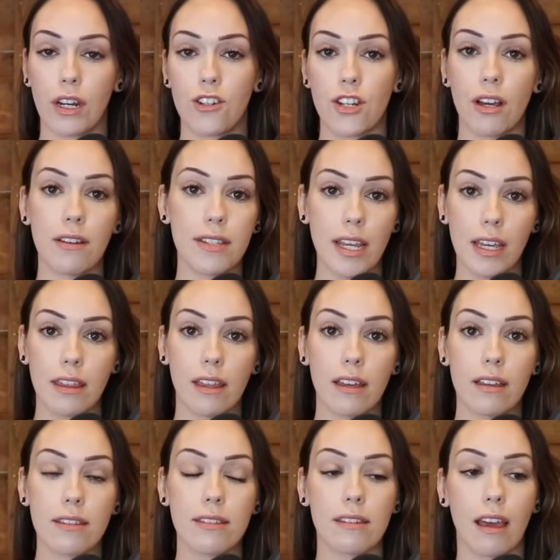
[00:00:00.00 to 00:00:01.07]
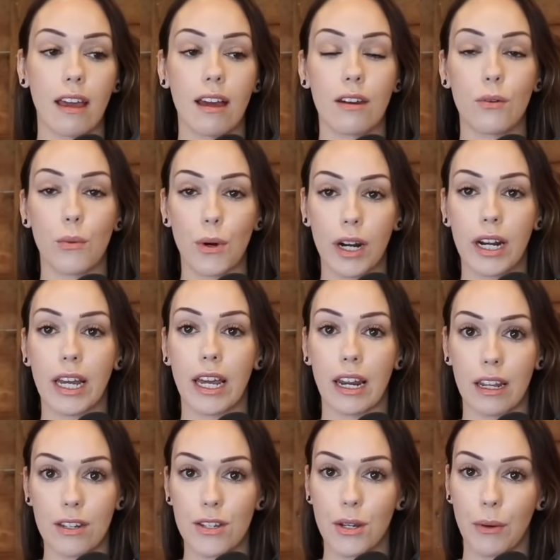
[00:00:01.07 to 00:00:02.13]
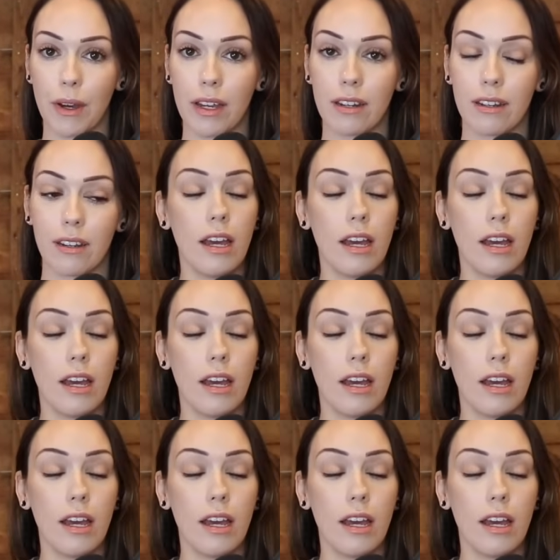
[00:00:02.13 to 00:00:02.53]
jails like this, and we're gonna get into it.